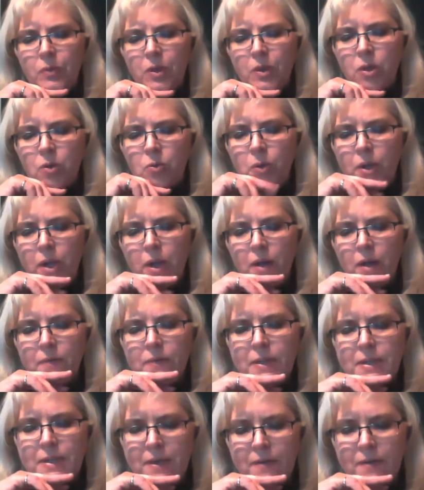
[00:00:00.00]
we have
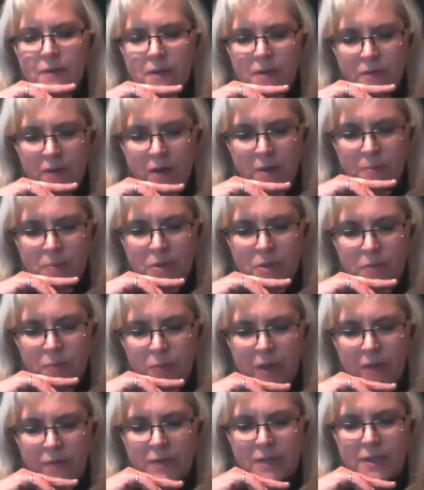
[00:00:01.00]
the Seven of Cups and
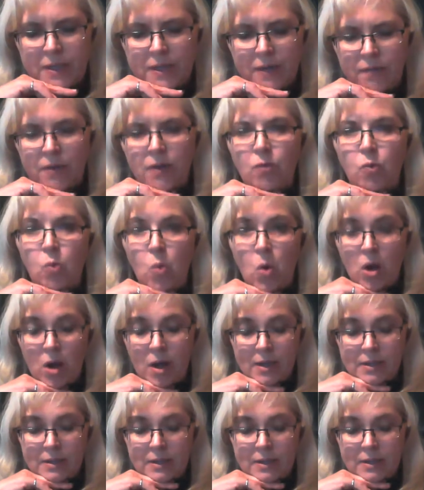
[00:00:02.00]
we have the Seven of
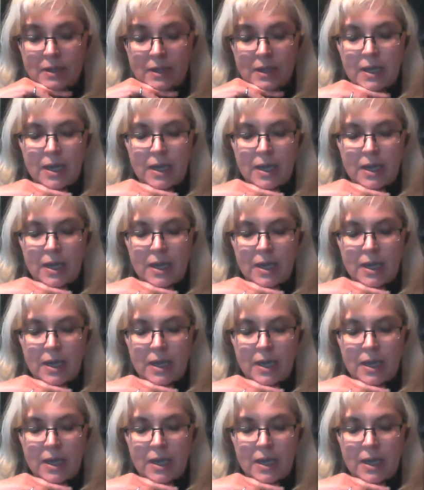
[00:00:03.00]
Wands.